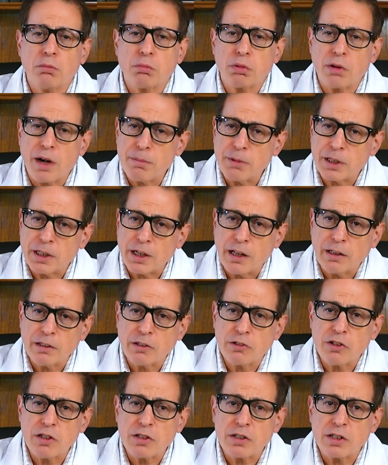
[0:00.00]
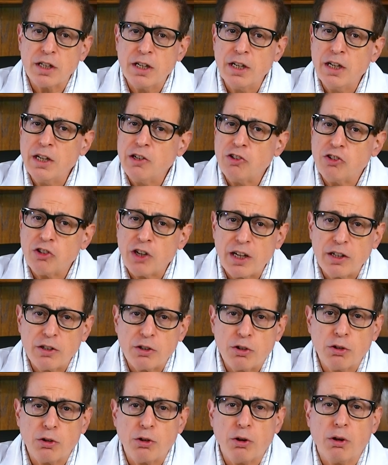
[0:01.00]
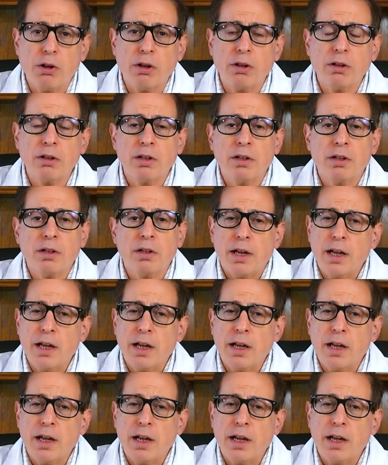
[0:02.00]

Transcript: primatologist Jane Goodall,